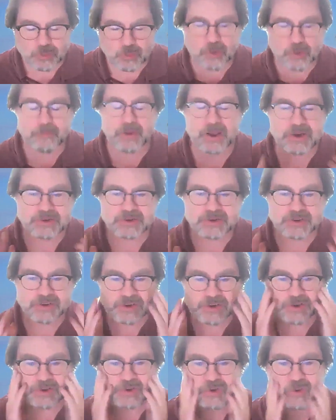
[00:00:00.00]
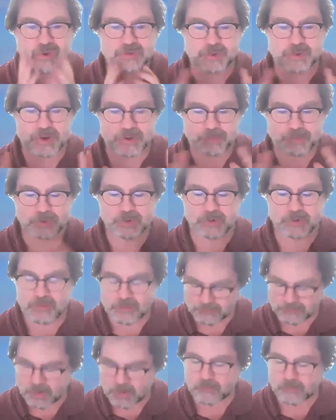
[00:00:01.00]
think we're meant to see the Jewish
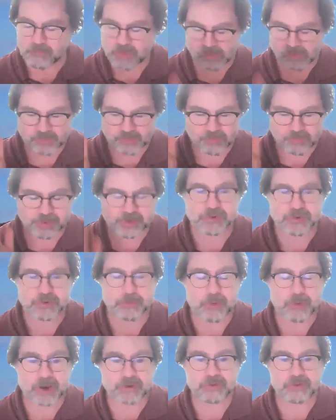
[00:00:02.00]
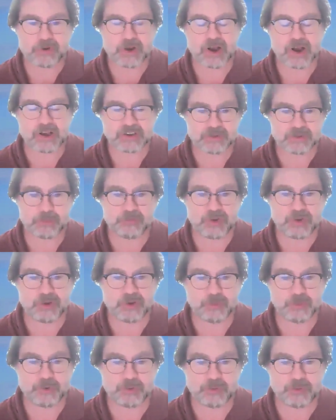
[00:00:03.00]
people as a microcosm of the
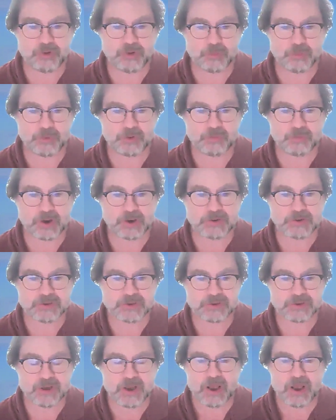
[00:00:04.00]
human race.